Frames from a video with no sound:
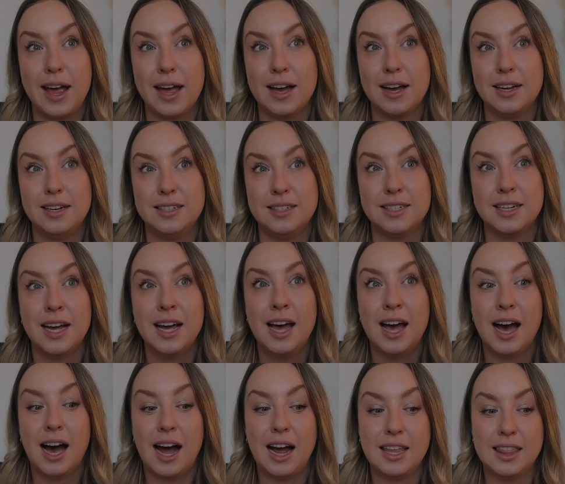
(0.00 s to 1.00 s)
And
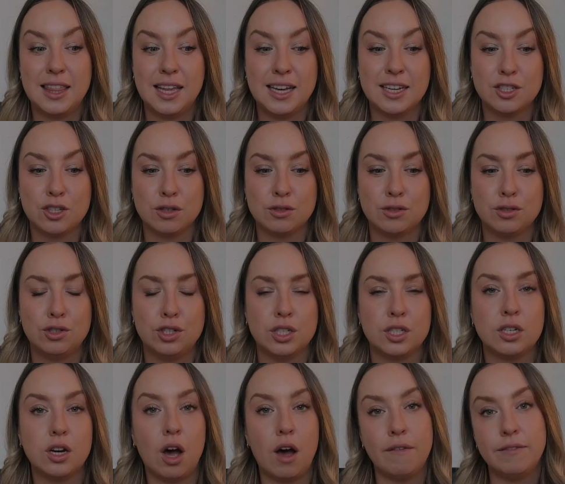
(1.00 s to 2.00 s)
I think it's also
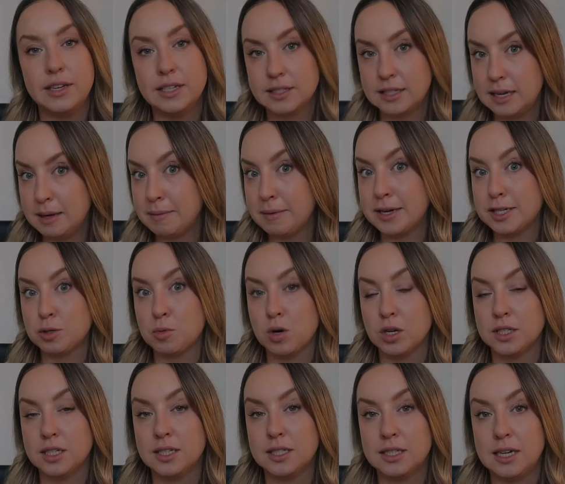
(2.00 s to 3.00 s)
just obviously a much
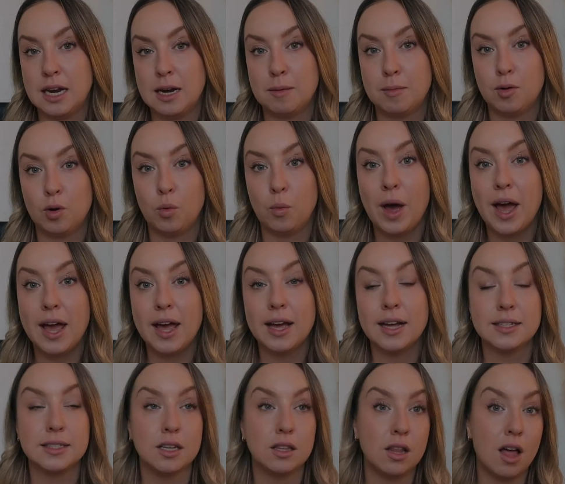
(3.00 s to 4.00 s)
more sustainable
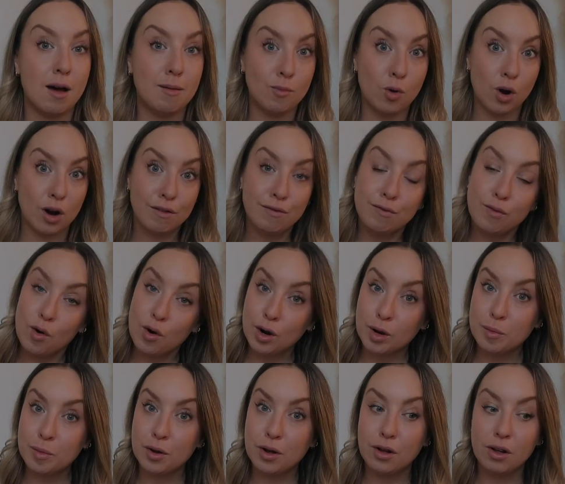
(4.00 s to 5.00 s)
way. It's a lot more
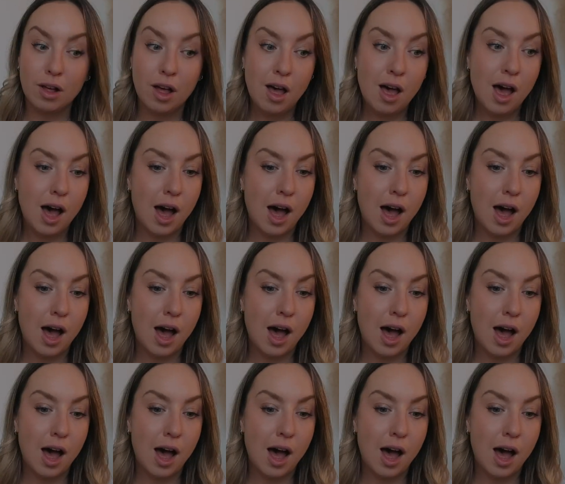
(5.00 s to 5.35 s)
affordable,